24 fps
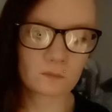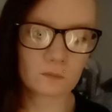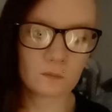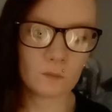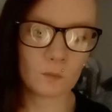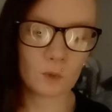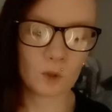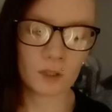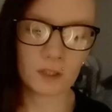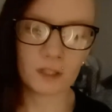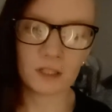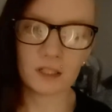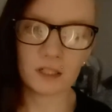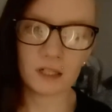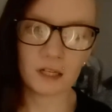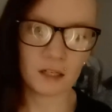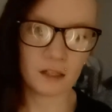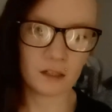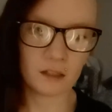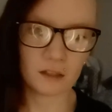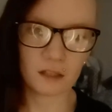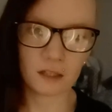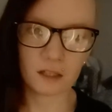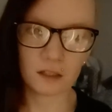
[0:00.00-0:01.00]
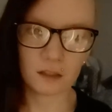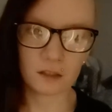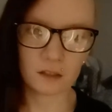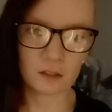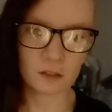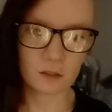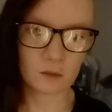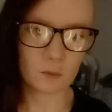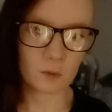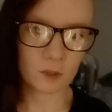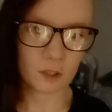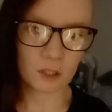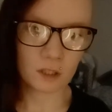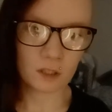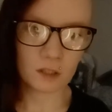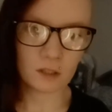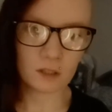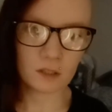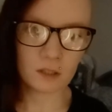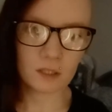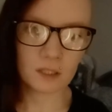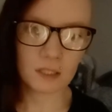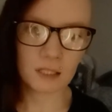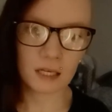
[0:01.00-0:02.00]
more than anything in this
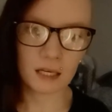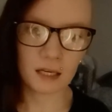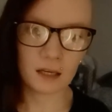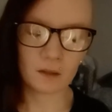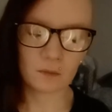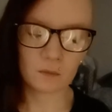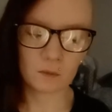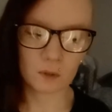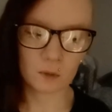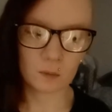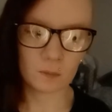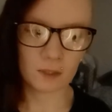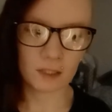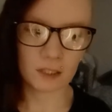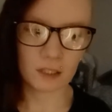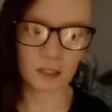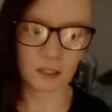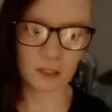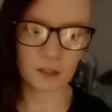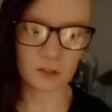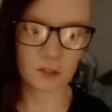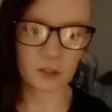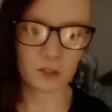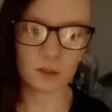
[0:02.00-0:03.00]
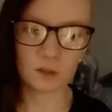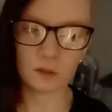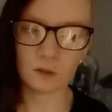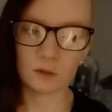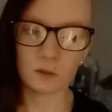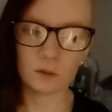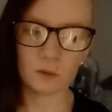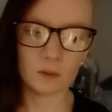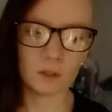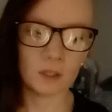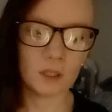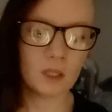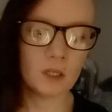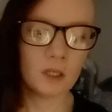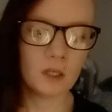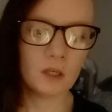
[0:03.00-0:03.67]
world and we're willing to